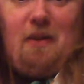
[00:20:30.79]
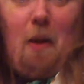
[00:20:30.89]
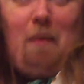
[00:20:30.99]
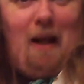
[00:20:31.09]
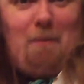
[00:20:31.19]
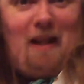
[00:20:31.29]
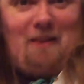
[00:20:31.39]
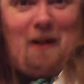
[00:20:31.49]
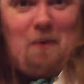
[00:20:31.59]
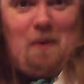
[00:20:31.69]
Black
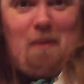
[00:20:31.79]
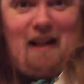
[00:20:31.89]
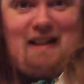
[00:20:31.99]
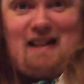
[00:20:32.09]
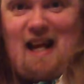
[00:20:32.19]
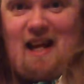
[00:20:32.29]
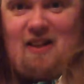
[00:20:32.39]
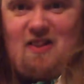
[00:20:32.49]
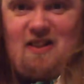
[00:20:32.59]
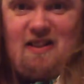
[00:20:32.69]
background with black text.